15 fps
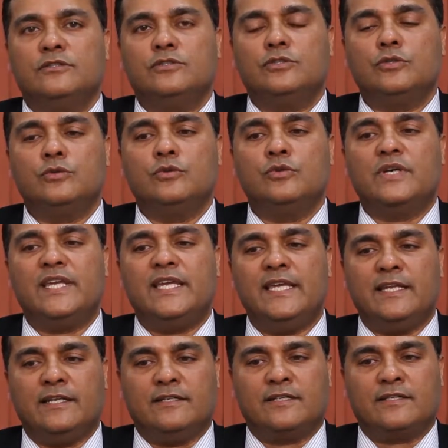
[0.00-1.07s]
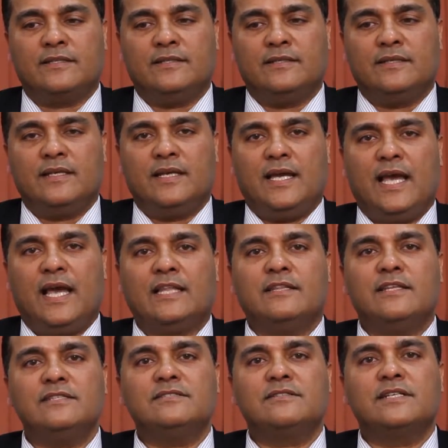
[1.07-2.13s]
to eat, and
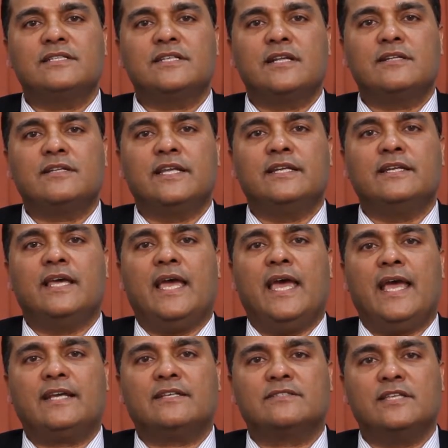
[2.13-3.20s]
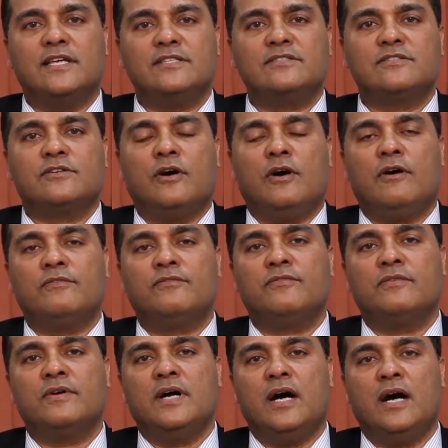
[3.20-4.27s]
this results in excess
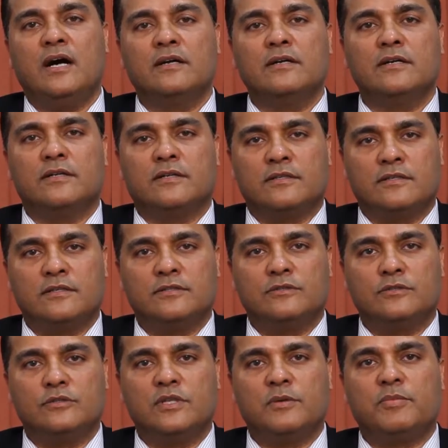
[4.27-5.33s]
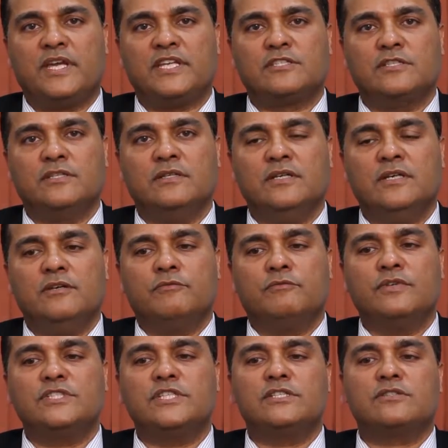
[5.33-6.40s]
of hunger to the patient,
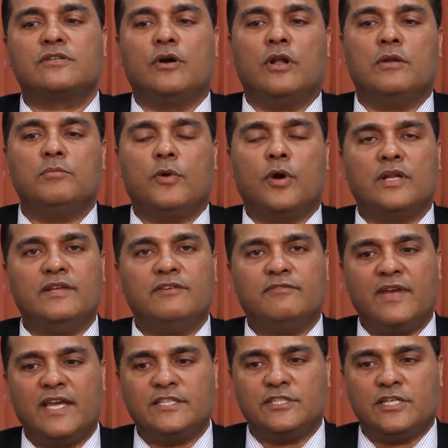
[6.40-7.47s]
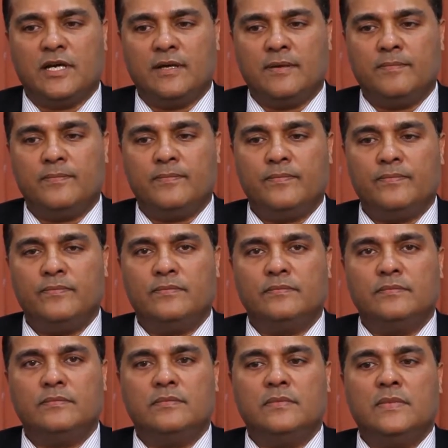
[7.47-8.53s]
which is called polyphagia.
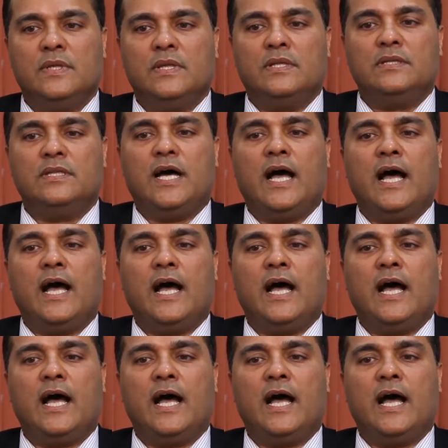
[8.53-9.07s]
The